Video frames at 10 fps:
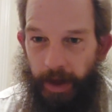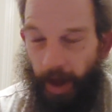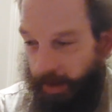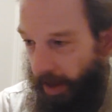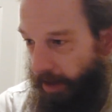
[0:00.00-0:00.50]

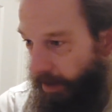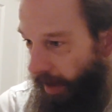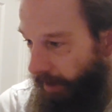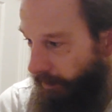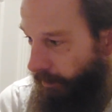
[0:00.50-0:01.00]
at the end of
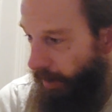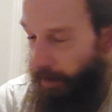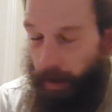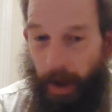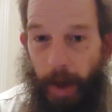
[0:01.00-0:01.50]
that
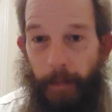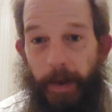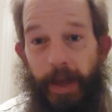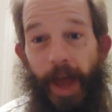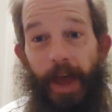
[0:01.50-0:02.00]
review.
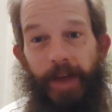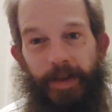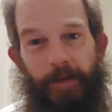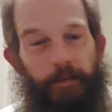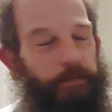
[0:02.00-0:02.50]
But
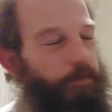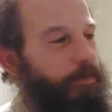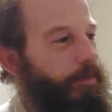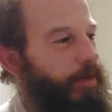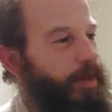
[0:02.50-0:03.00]
yes,
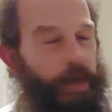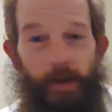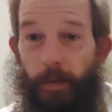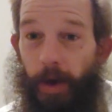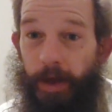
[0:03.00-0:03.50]

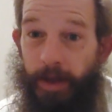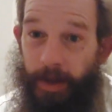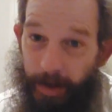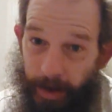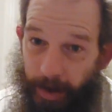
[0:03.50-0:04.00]
this one,
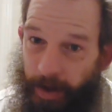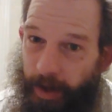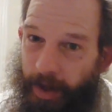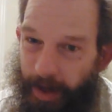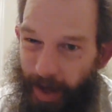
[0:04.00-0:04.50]

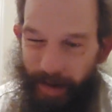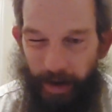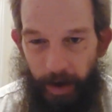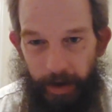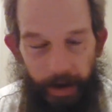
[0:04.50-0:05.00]
it's
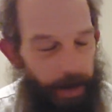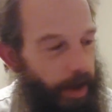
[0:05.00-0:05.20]
good.